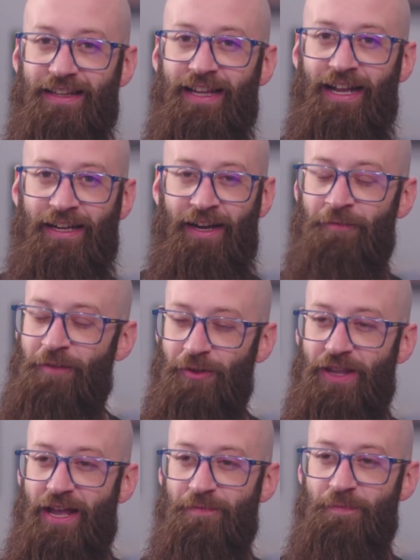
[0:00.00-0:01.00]
I felt
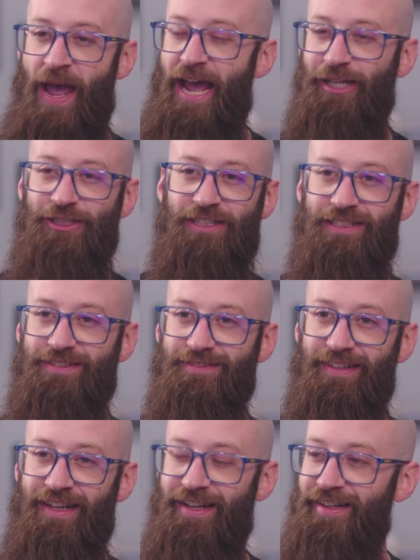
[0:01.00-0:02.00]
that passion,
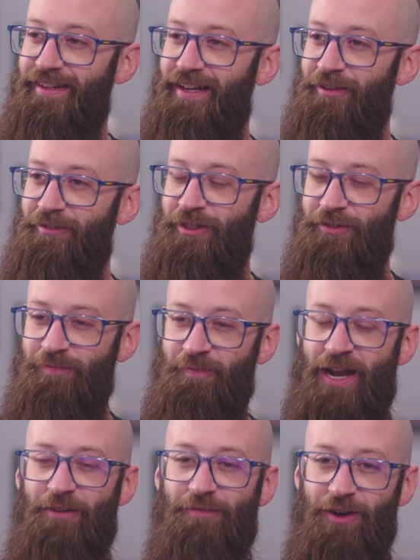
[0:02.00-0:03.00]
and it just
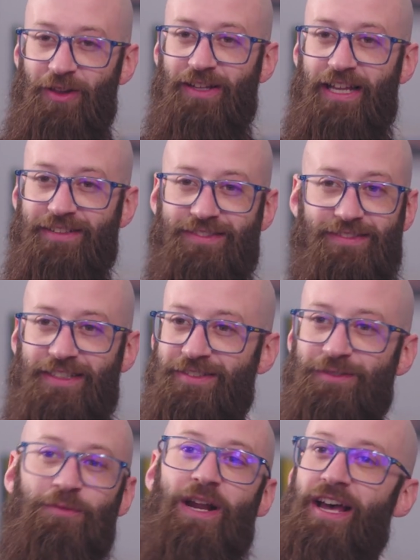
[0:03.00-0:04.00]
kind of felt like this
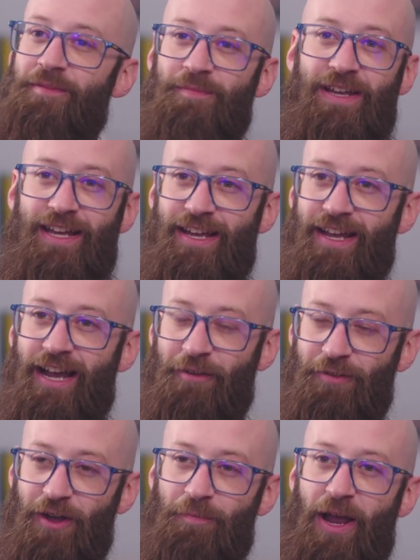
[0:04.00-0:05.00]
is what I
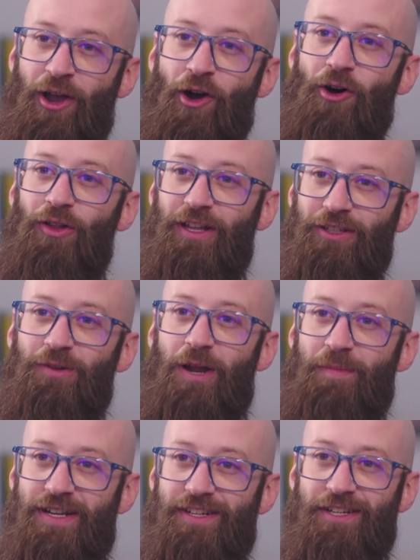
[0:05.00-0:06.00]
feel like my calling. This is what
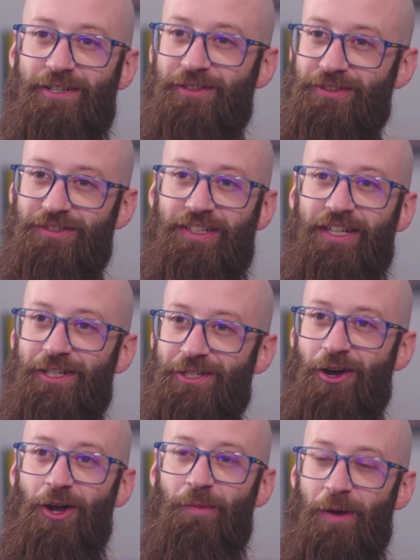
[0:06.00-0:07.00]
I'm meant to do, is to sit here and
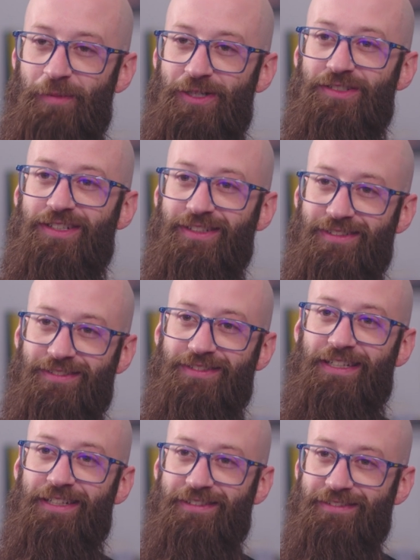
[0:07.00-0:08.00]
talk about music.
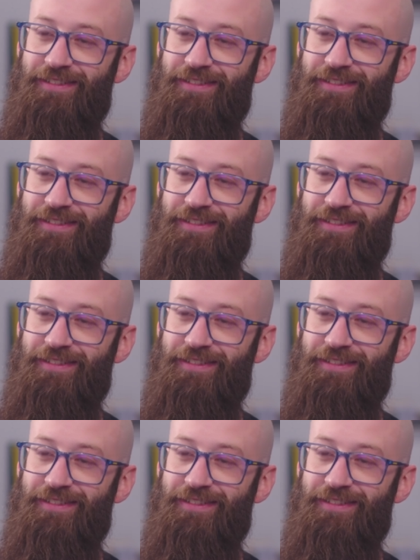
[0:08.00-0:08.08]
So